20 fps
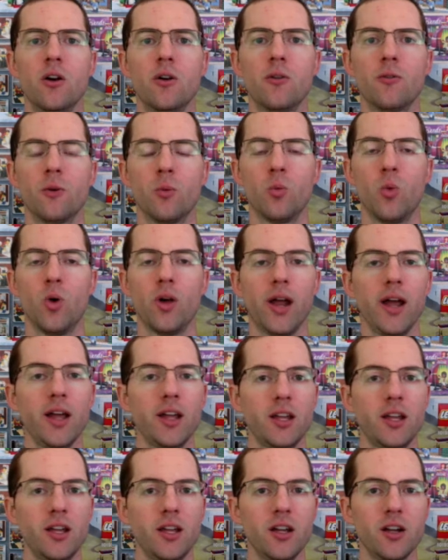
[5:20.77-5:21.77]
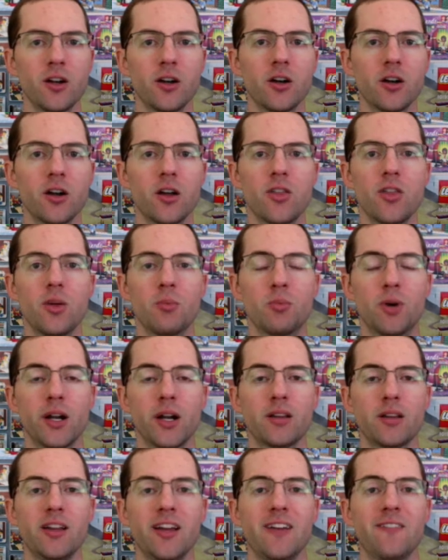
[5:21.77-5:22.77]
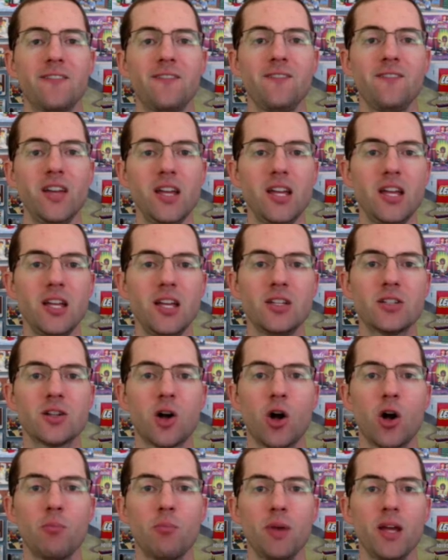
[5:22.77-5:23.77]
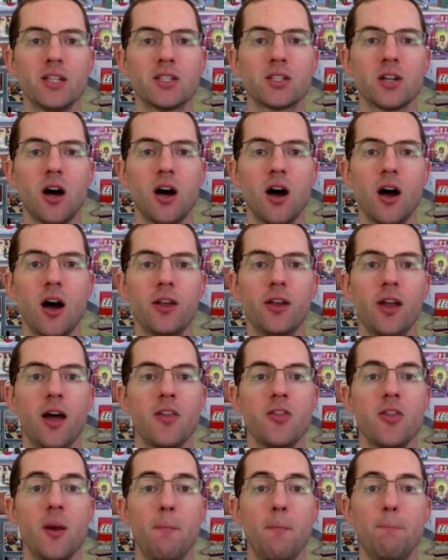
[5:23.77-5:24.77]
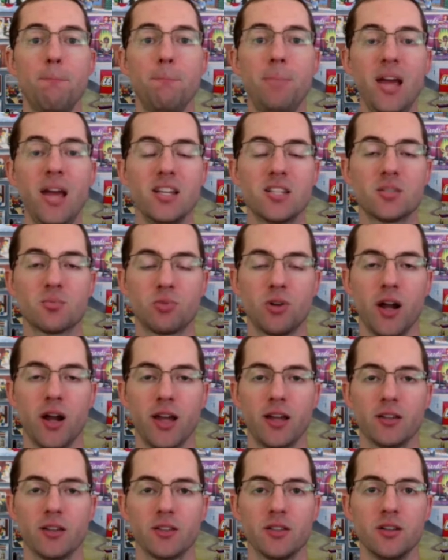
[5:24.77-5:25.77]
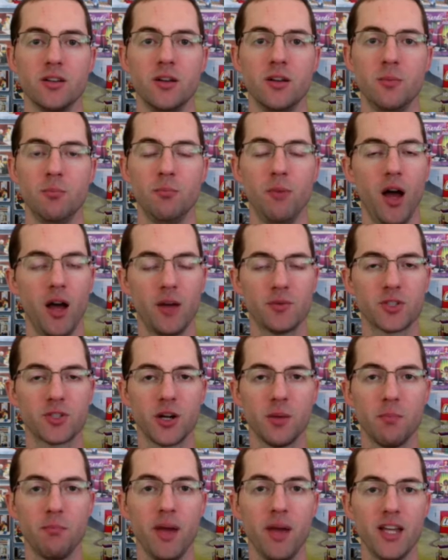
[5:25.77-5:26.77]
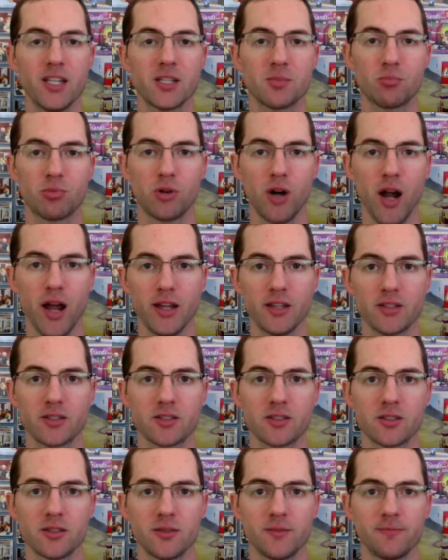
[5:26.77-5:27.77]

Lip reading: from what I hear, the BrickLink fees are based on the base price. Base price.